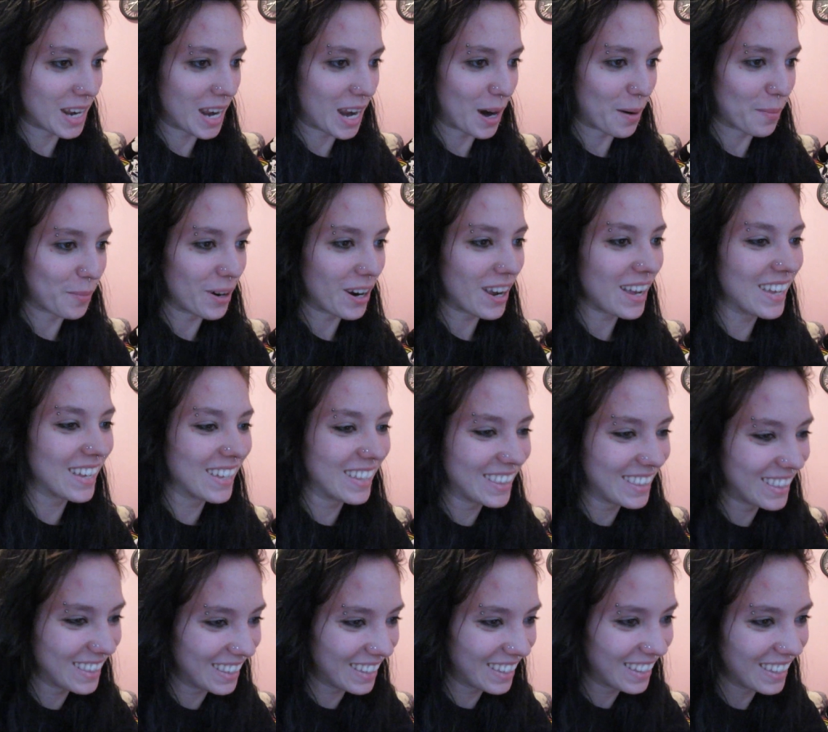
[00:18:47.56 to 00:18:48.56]
to a camera.
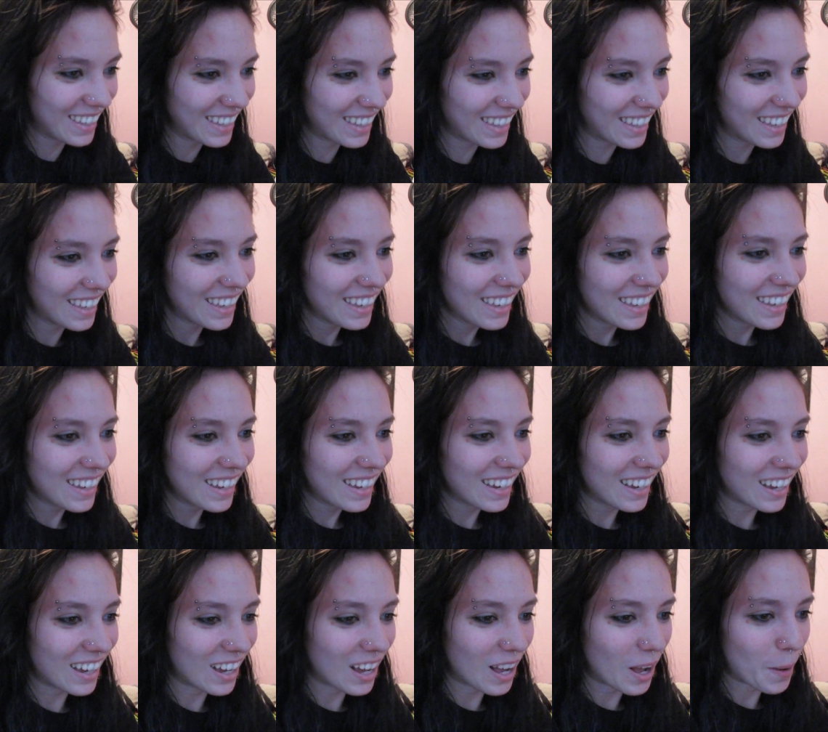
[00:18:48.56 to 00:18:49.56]

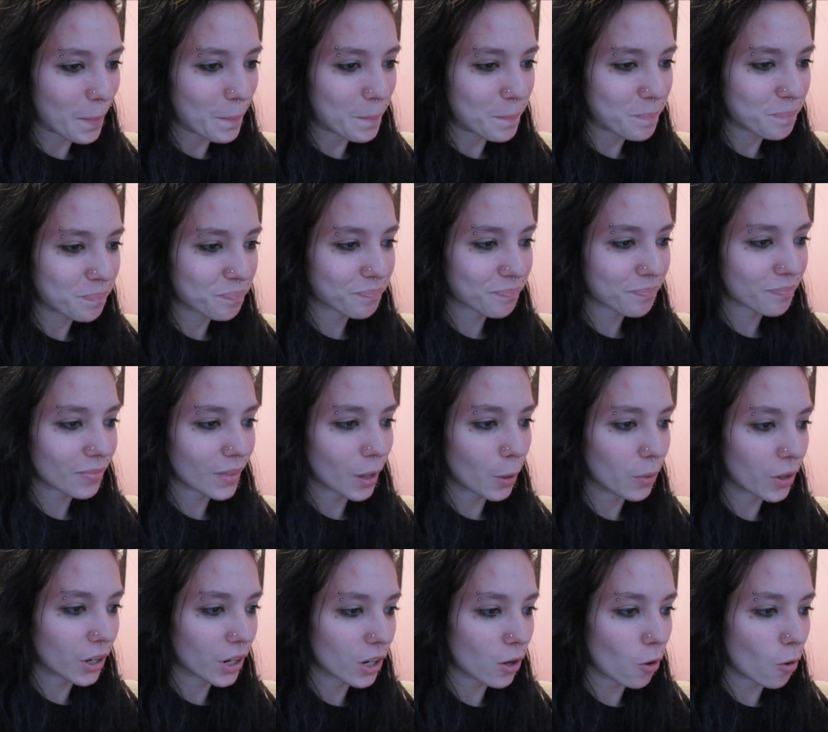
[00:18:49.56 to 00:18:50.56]
um,
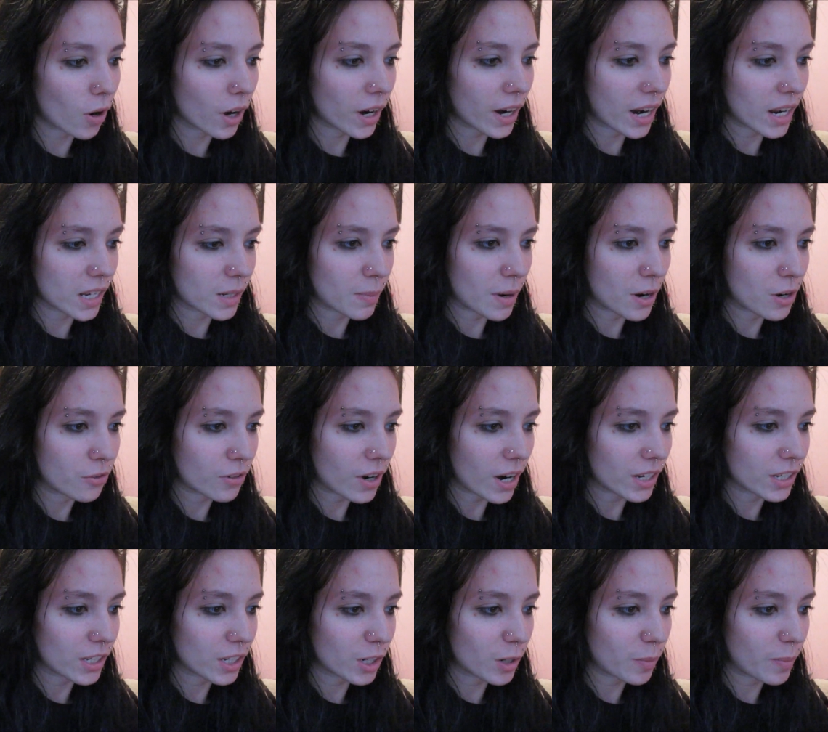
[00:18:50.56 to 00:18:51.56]
we're gonna organize my
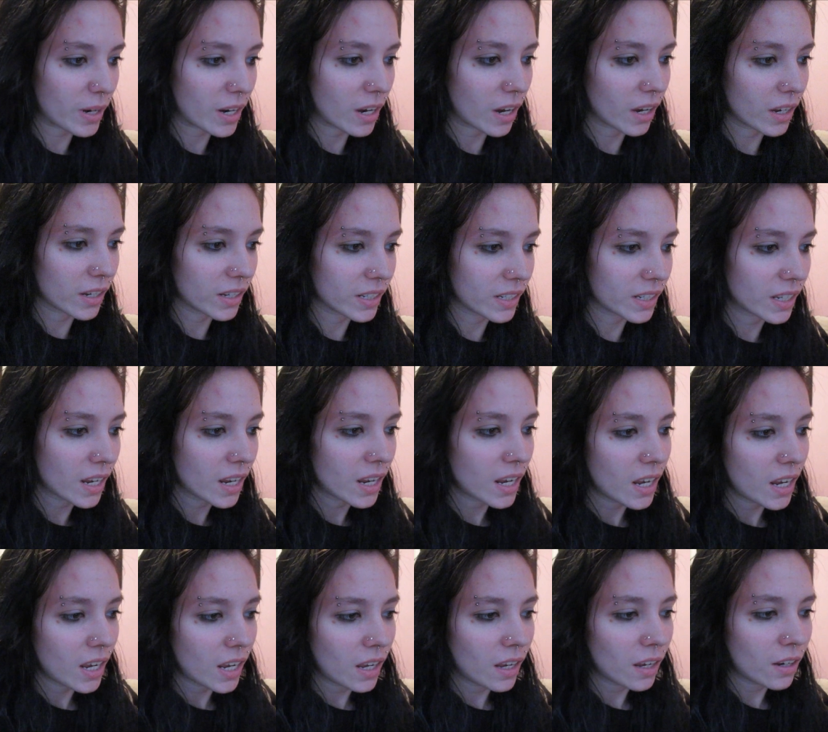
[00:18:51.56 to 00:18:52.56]
dresser because
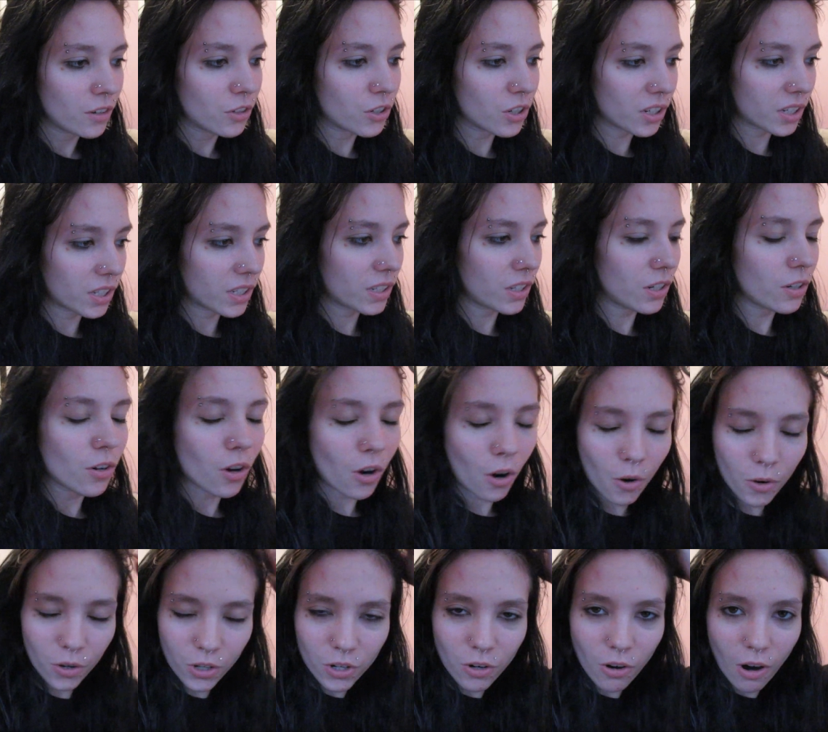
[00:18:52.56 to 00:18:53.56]
just, you
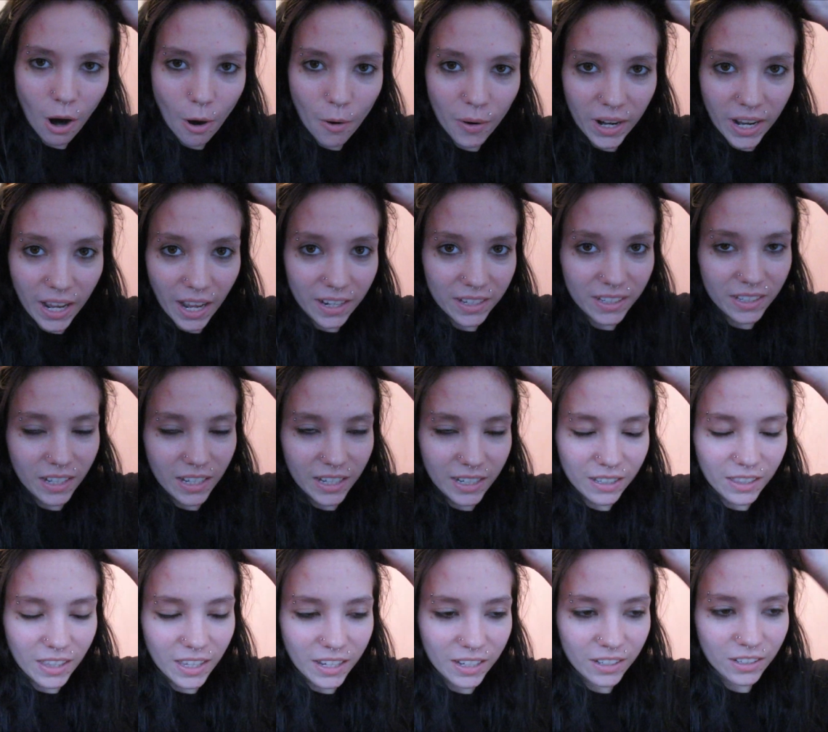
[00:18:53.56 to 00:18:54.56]
know, you know how it gets,
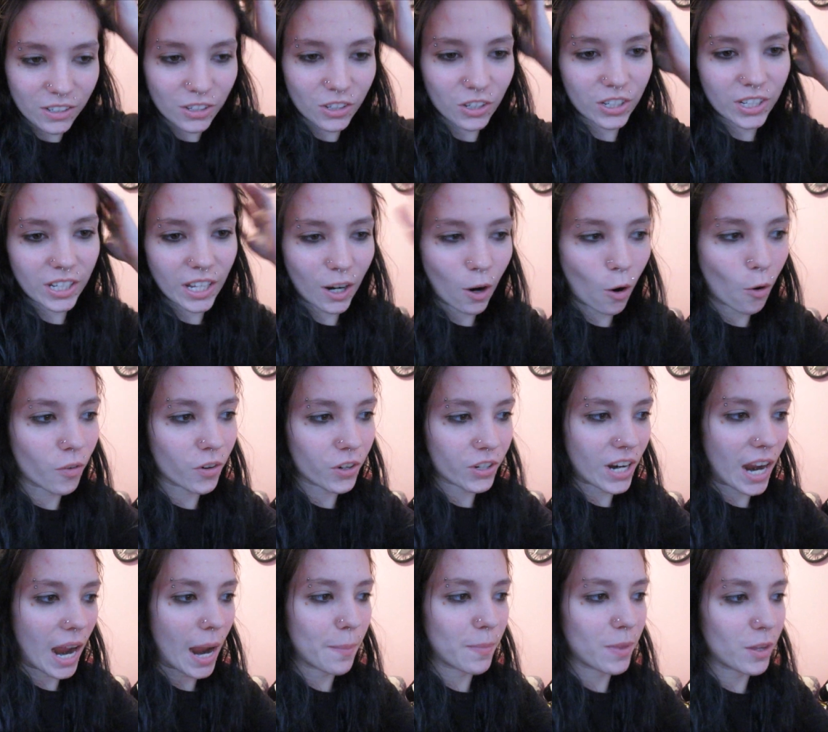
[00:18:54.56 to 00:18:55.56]
like, things just, like,
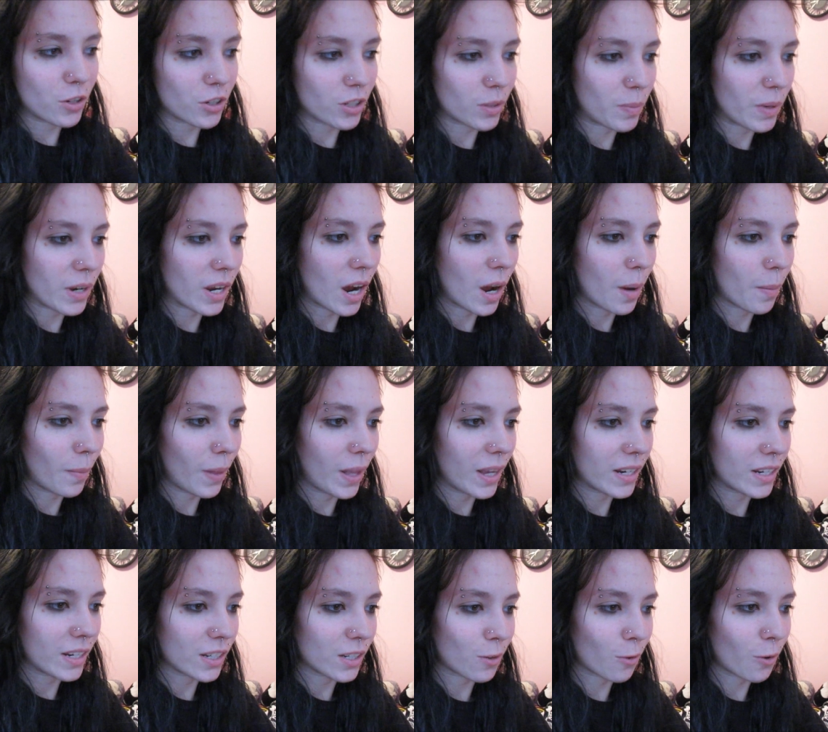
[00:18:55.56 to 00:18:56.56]
over time, they just become,
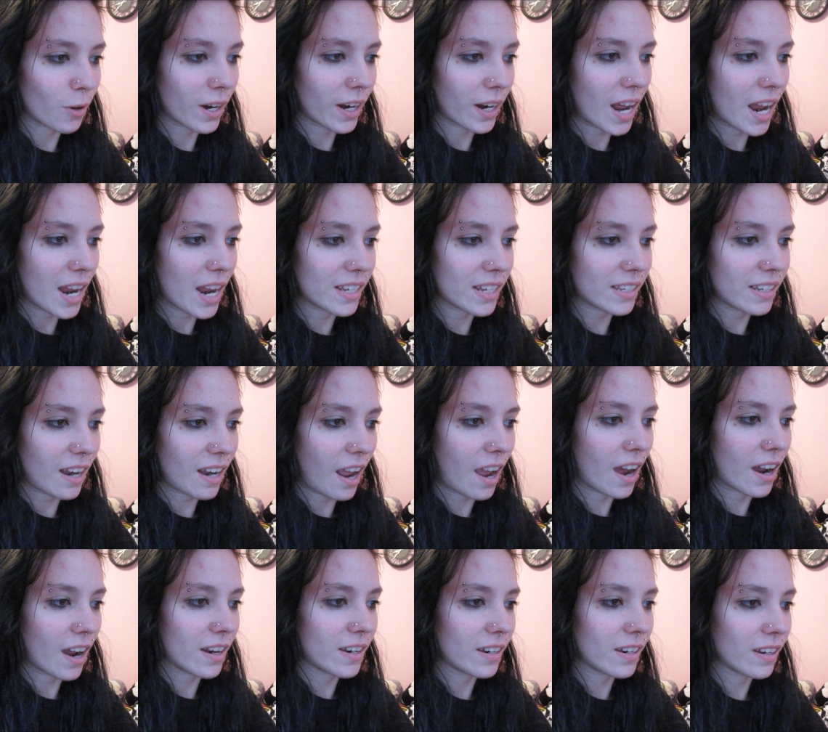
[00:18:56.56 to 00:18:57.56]
like, disorganized,
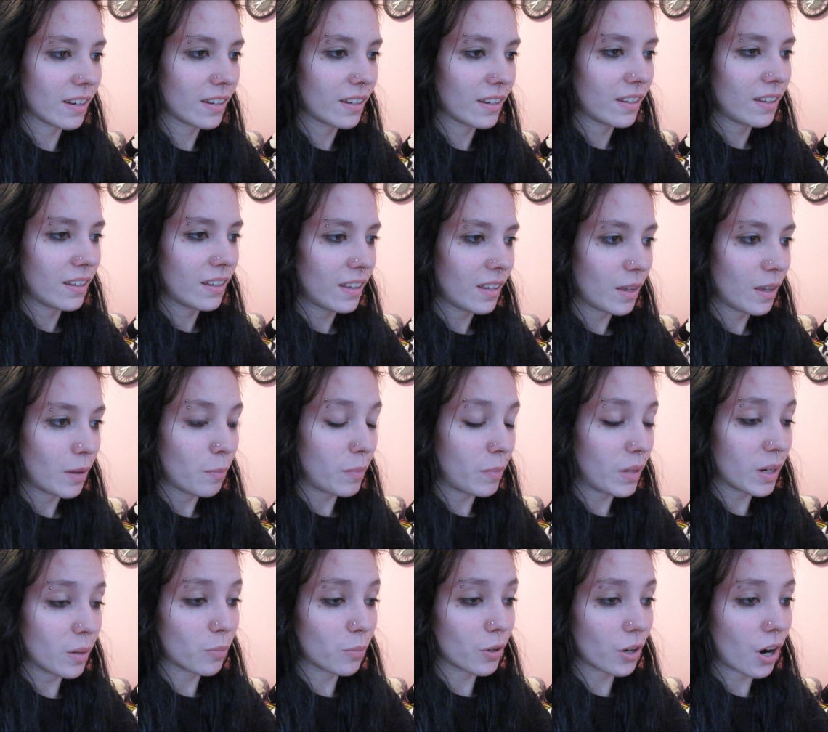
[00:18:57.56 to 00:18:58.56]
and
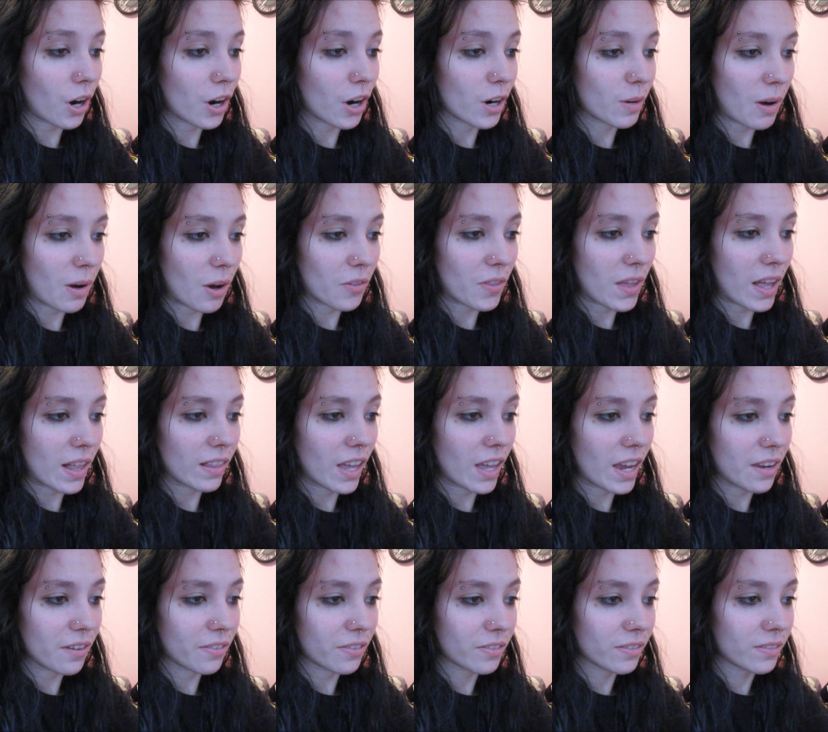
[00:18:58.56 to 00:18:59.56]
me and Brooke aren't about that
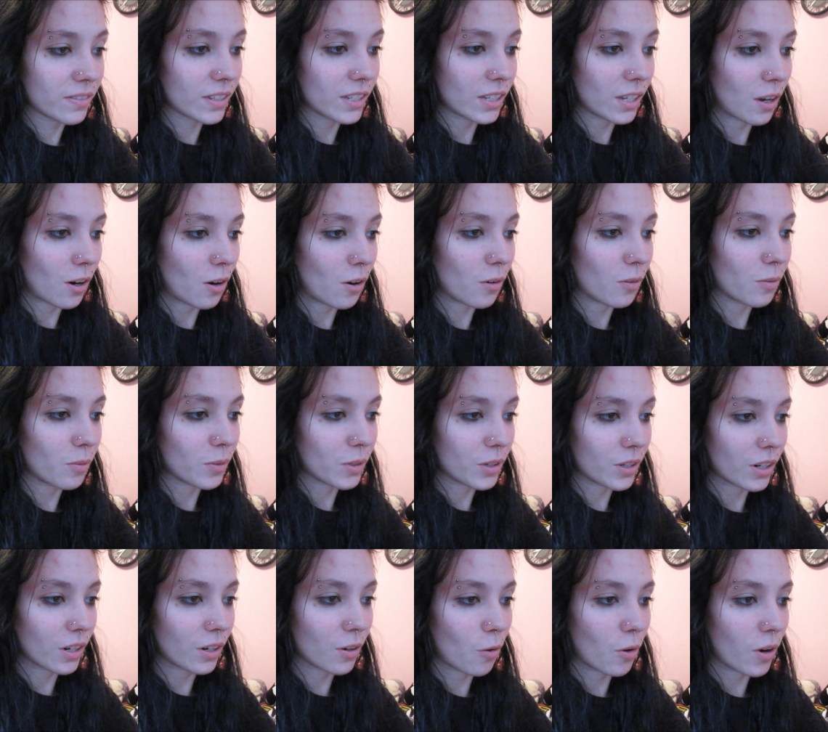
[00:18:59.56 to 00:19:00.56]
life, so
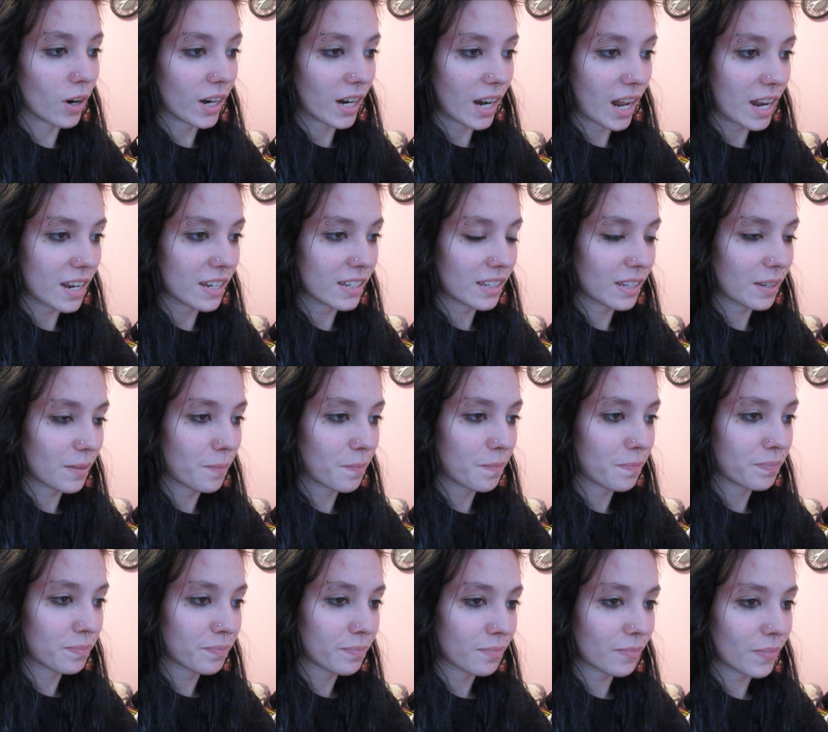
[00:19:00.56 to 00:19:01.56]
we're gonna organize.
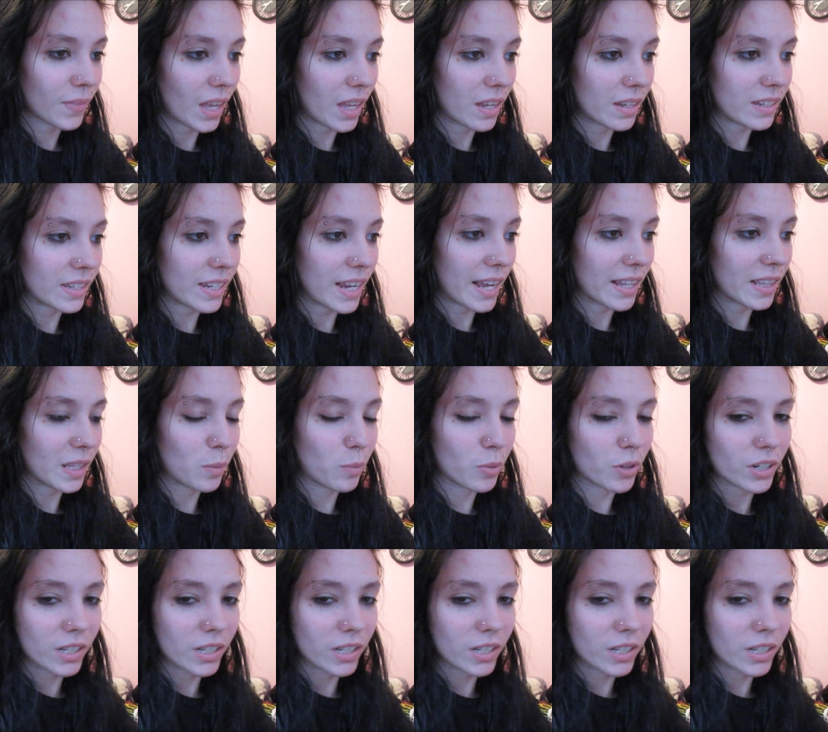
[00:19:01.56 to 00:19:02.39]
And sadly,